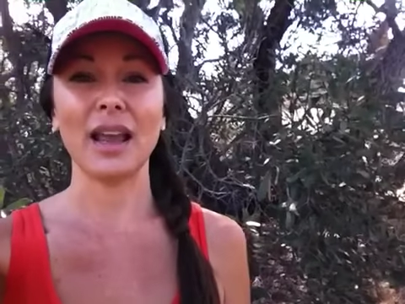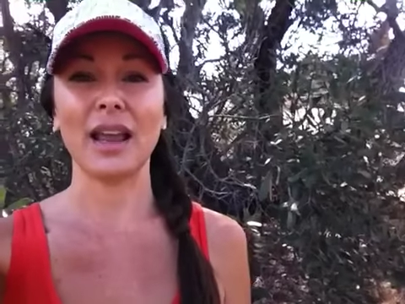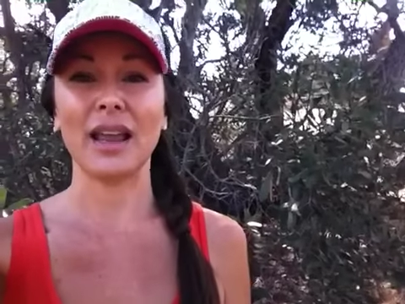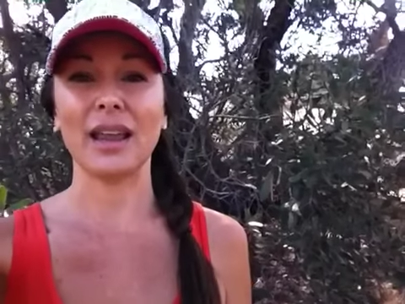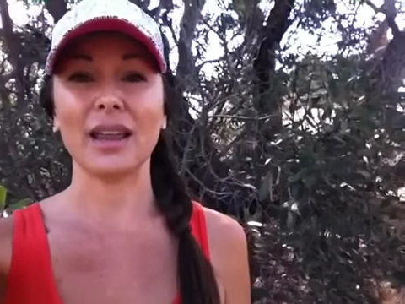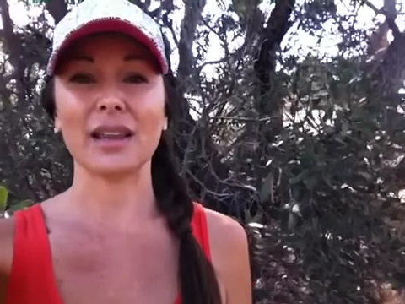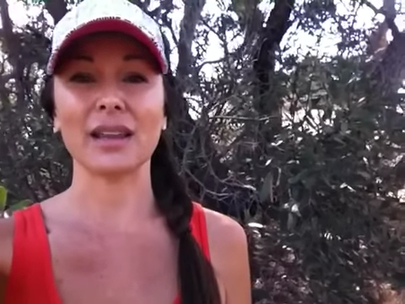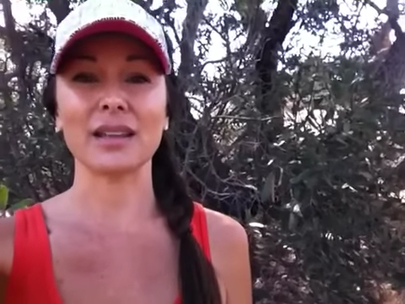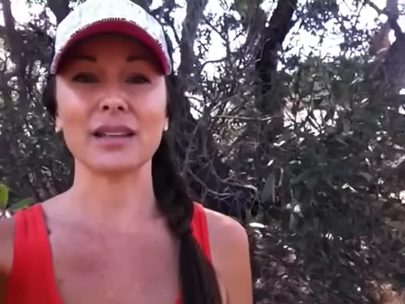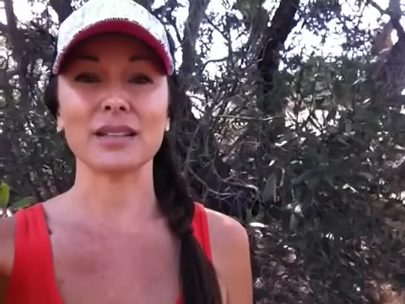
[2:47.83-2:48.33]

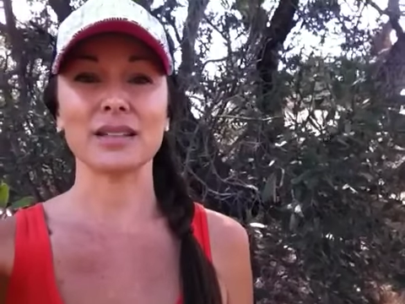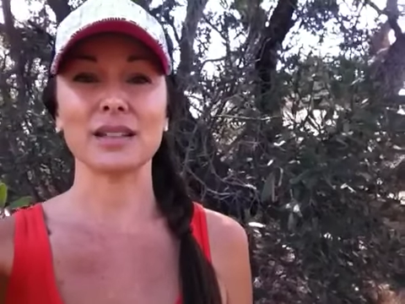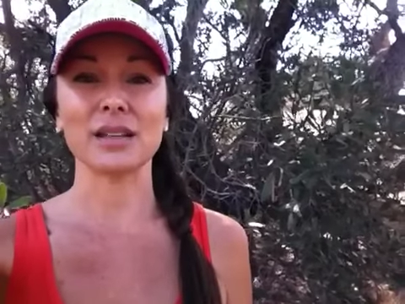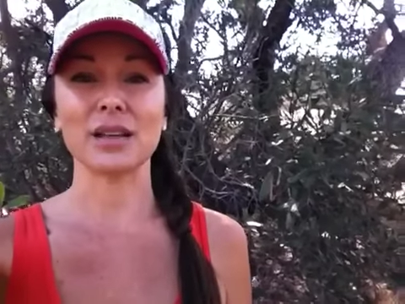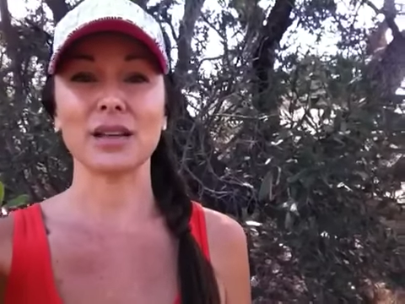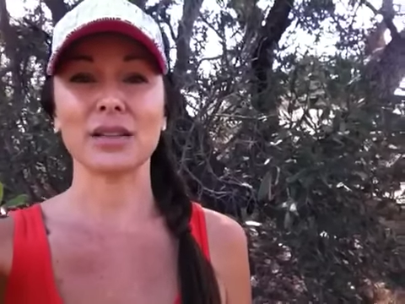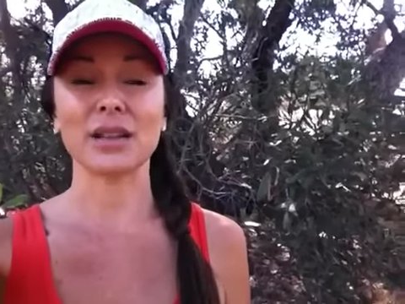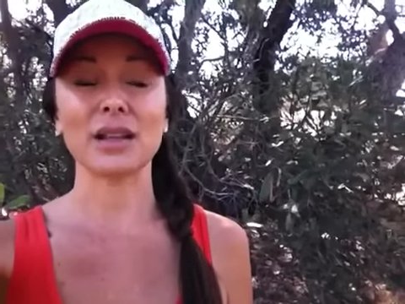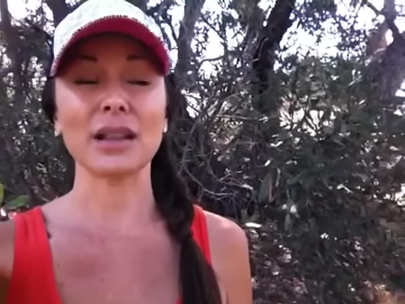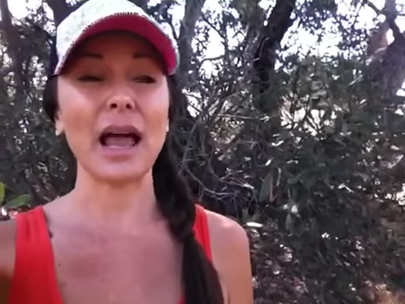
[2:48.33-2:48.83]
and
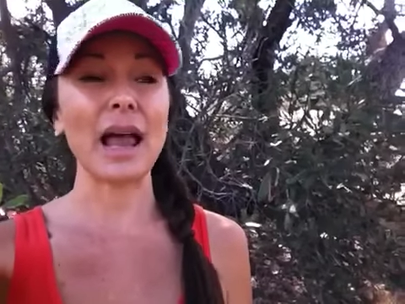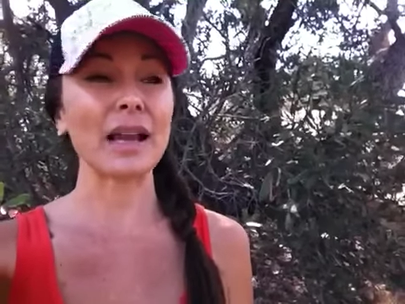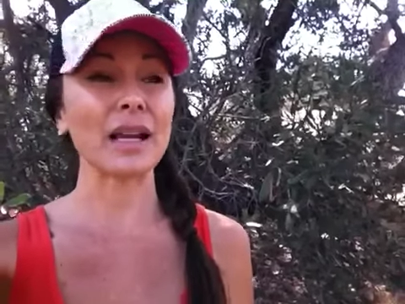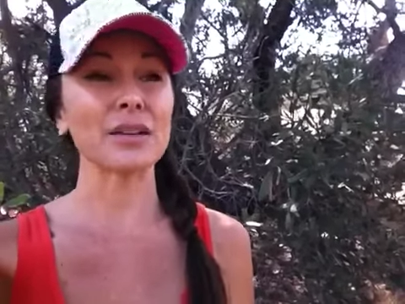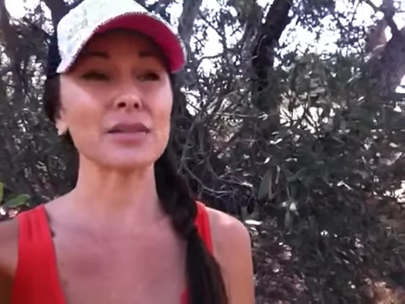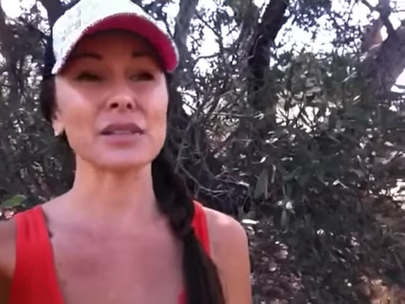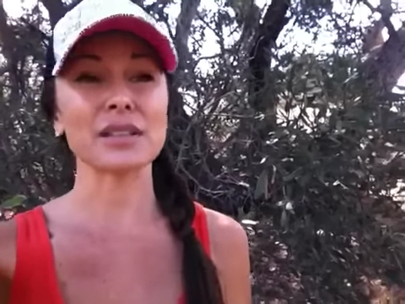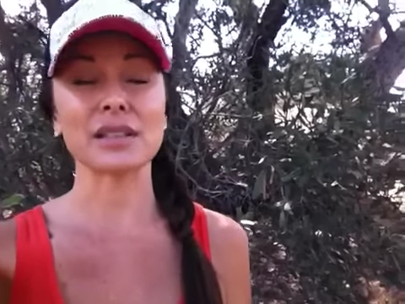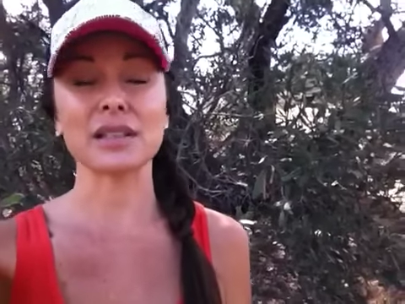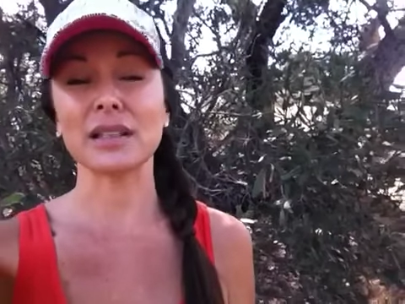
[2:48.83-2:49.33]
the lack
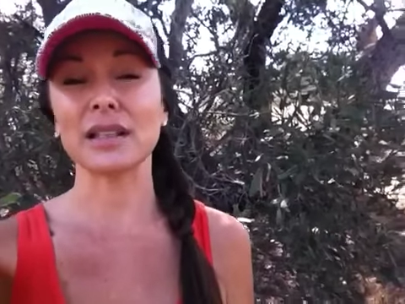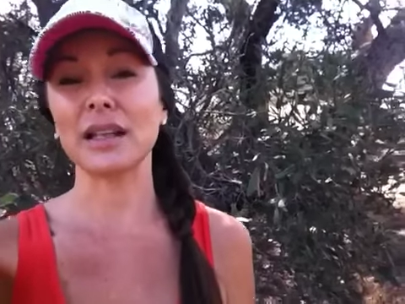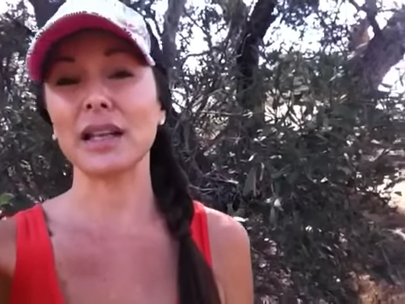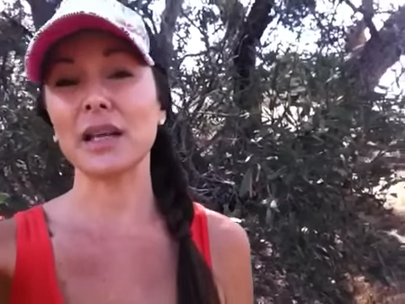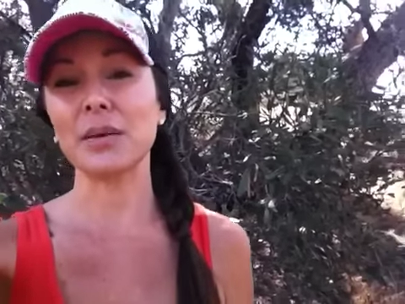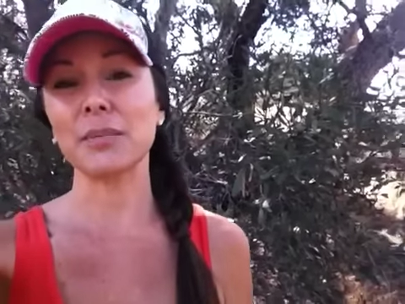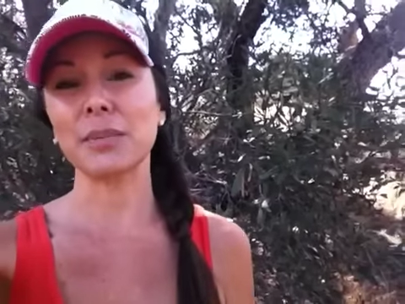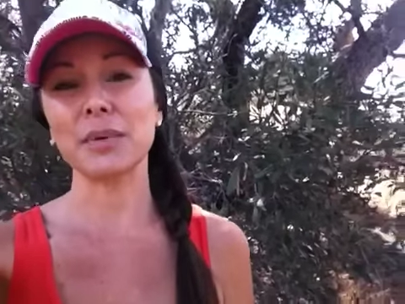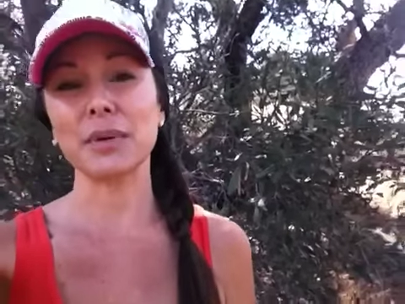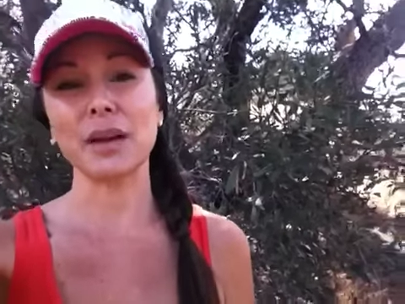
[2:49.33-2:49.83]
of
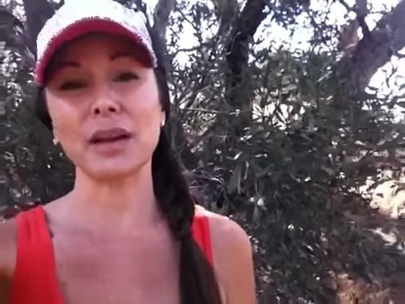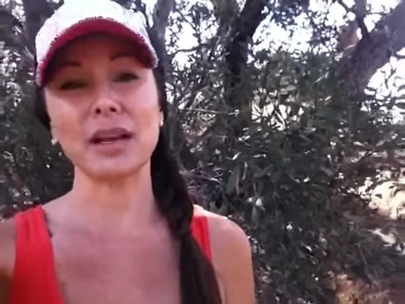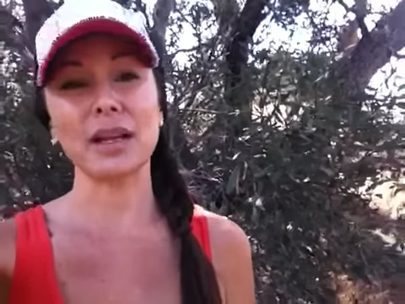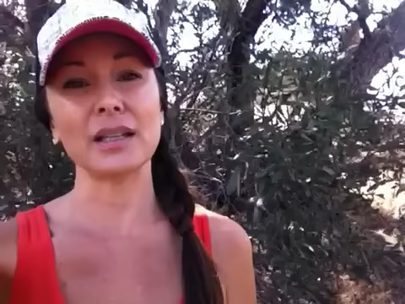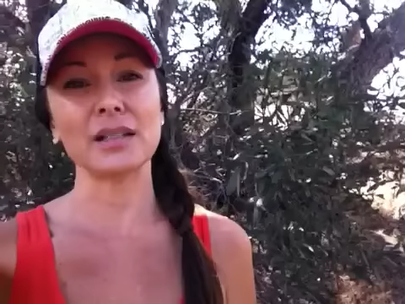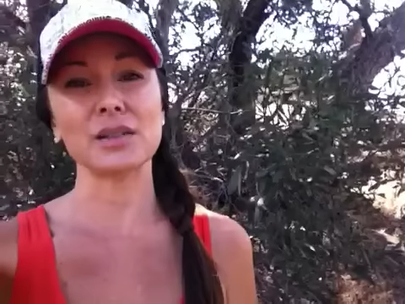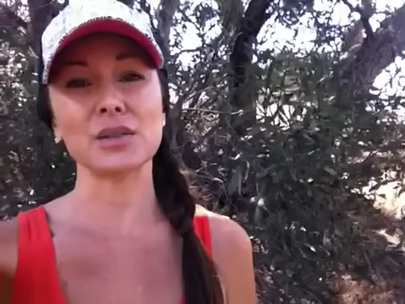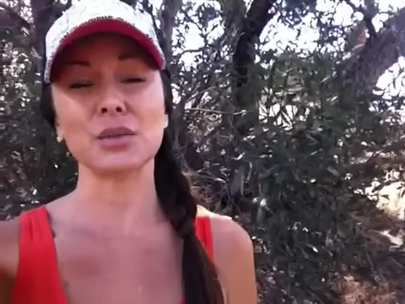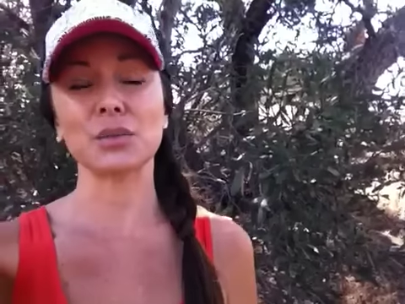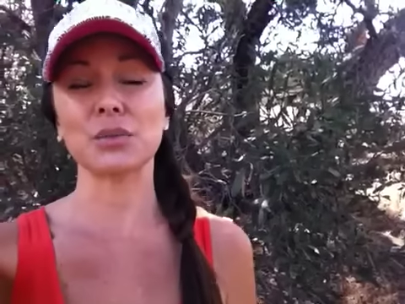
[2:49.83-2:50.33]
sleep
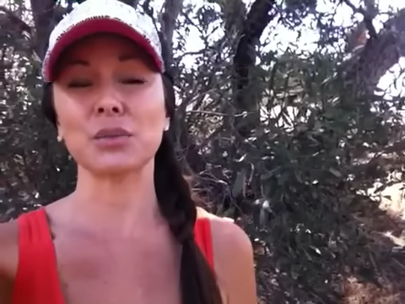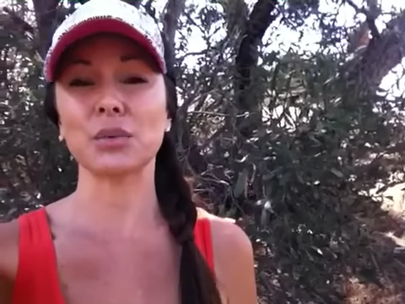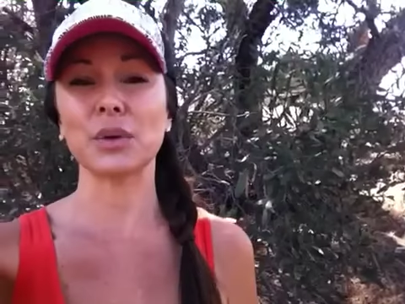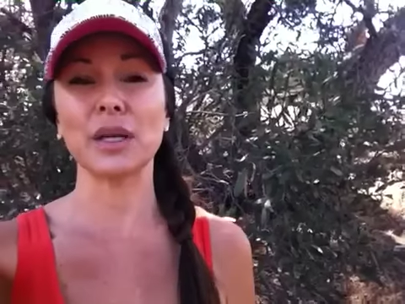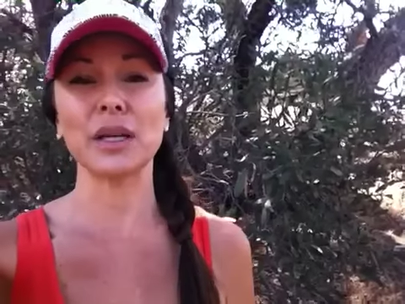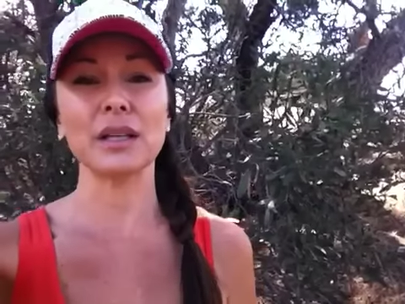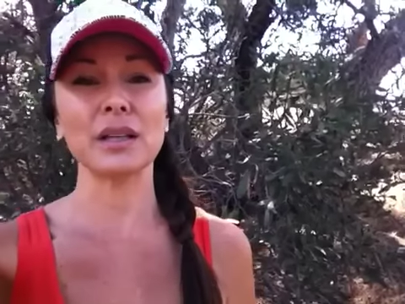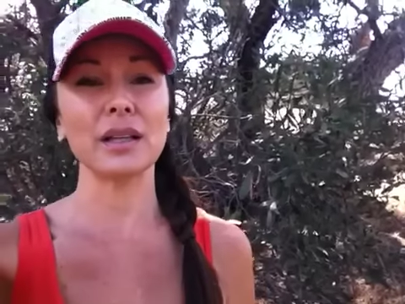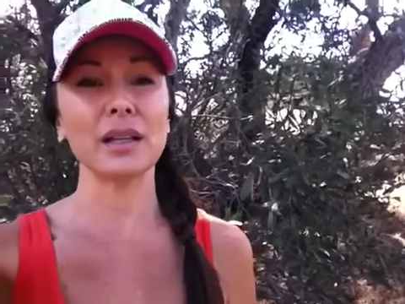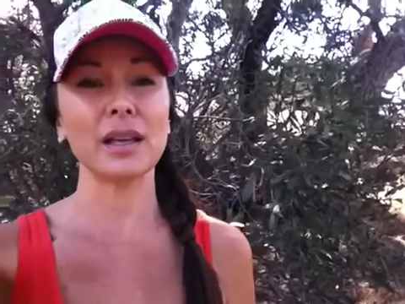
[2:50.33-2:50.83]
is
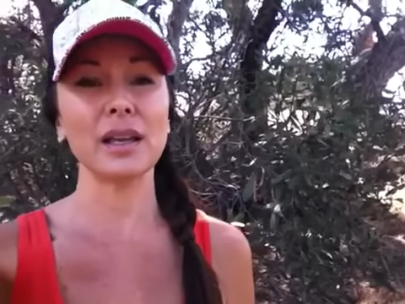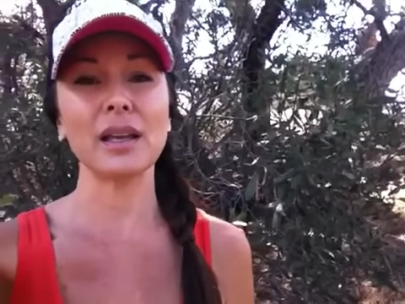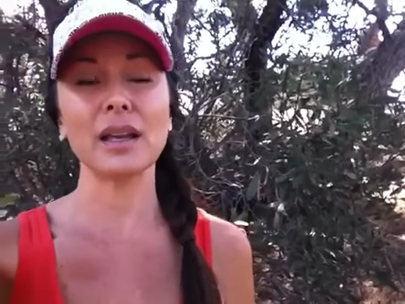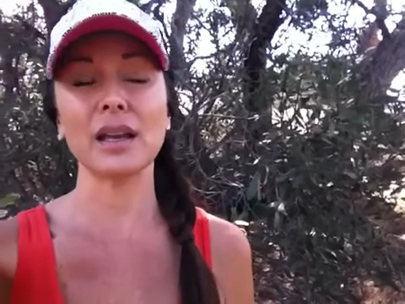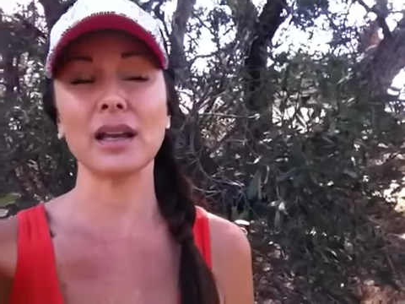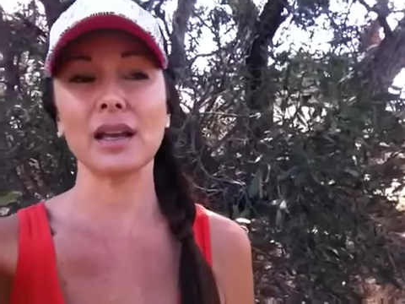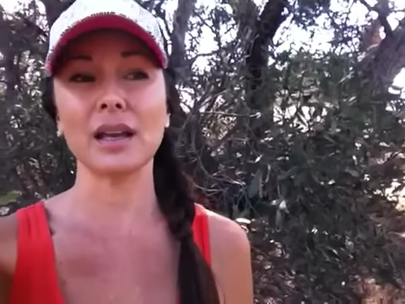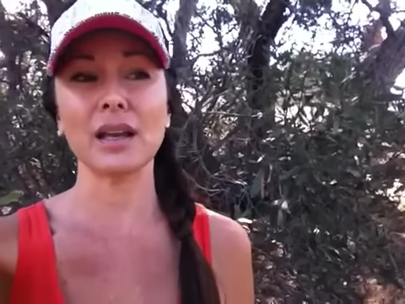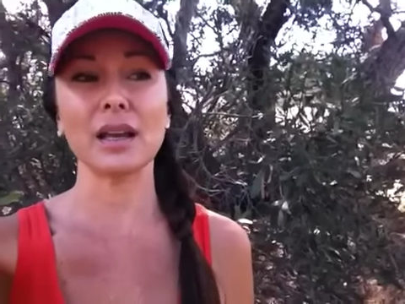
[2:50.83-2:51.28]
really